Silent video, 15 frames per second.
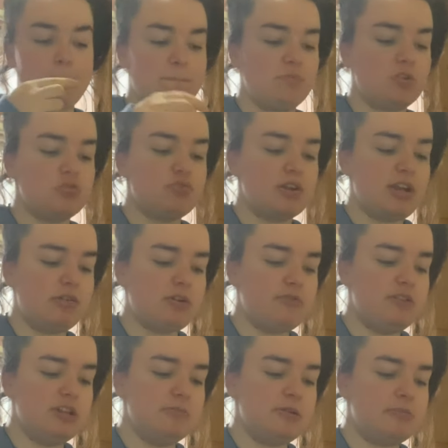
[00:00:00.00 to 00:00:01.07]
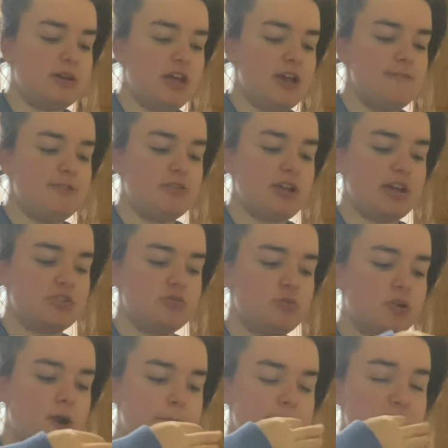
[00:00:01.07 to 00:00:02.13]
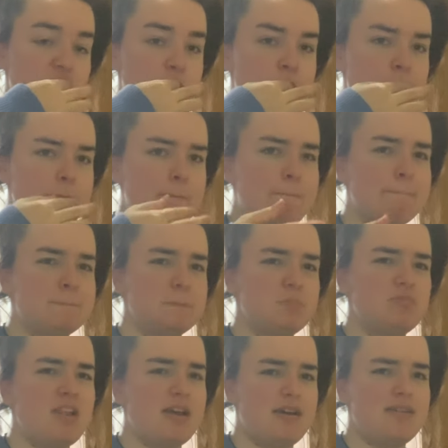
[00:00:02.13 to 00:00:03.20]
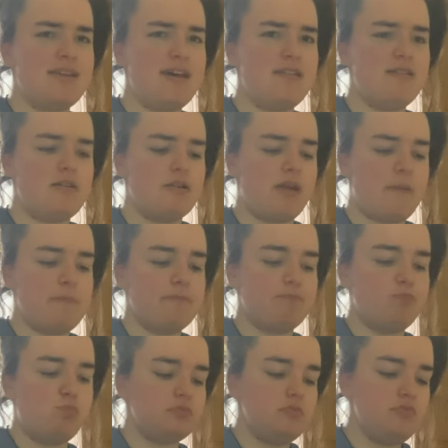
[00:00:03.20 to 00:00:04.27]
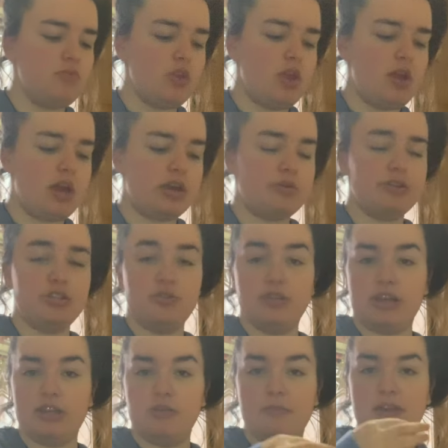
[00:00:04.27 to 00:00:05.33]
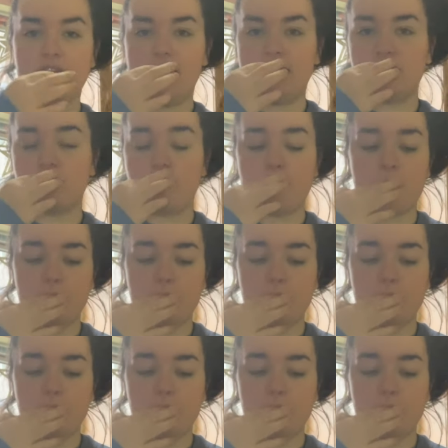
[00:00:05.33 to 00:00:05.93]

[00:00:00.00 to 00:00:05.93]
Because right now I film on my iPhone X R and edit on it. How do I do that, you may ask?